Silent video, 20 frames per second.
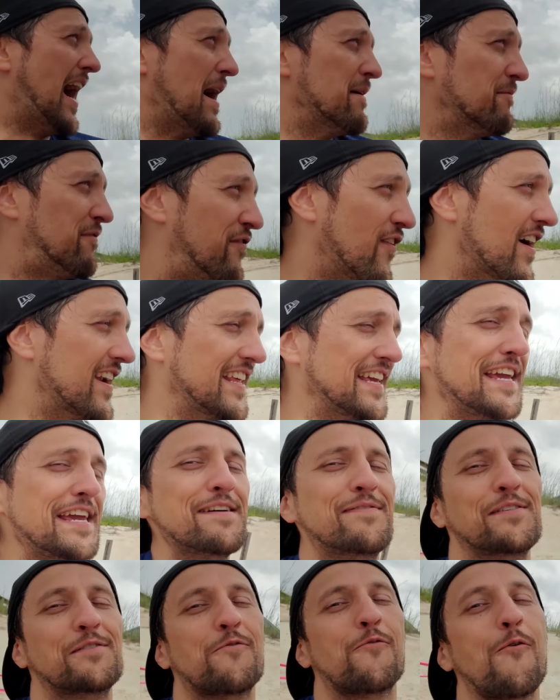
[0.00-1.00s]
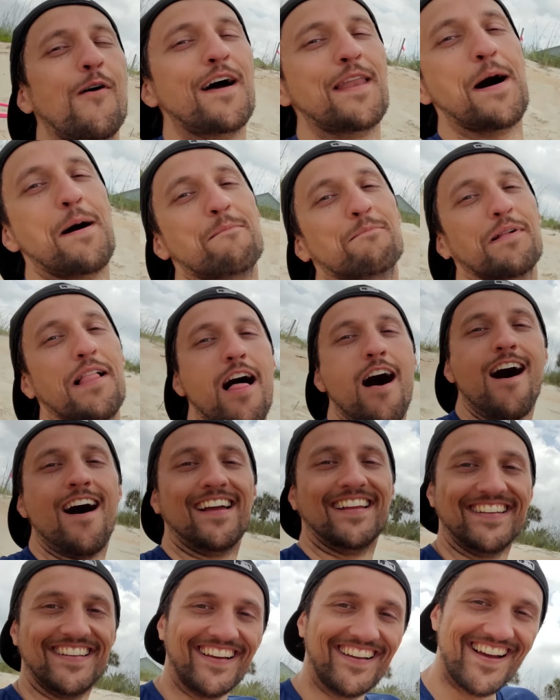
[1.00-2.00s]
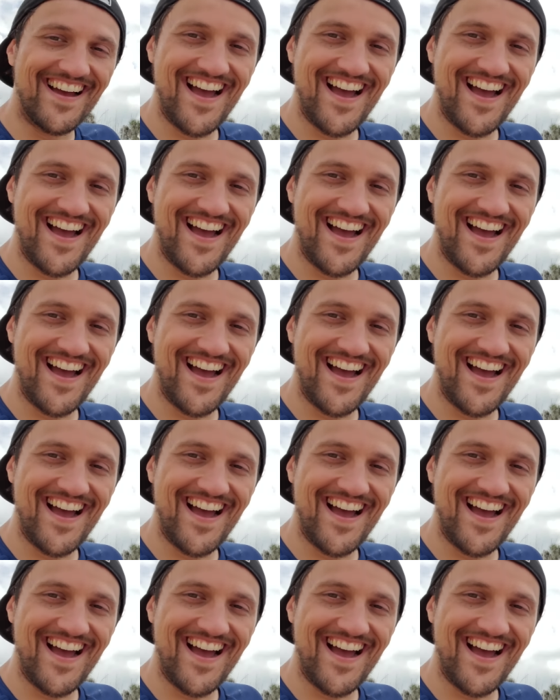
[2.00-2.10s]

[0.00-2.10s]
I'm funny even when I'm blind.